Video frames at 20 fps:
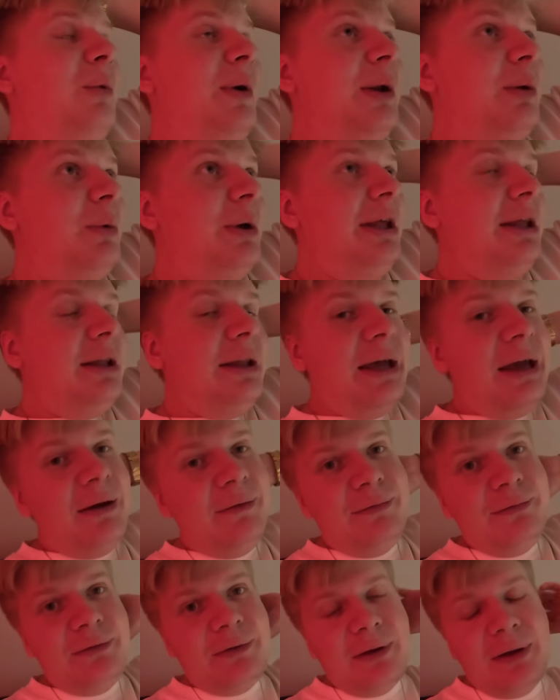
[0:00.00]
when we
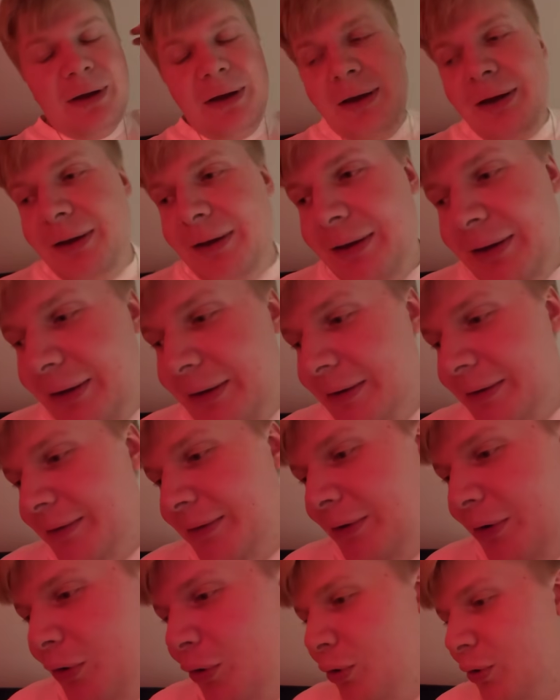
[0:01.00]
left
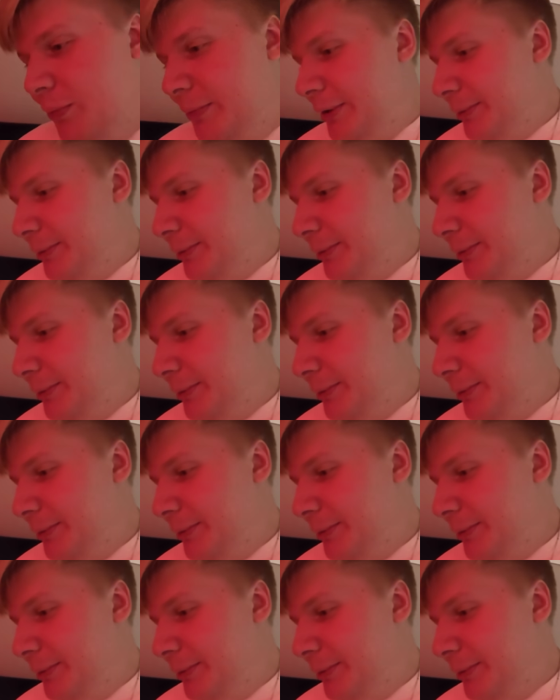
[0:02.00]
the home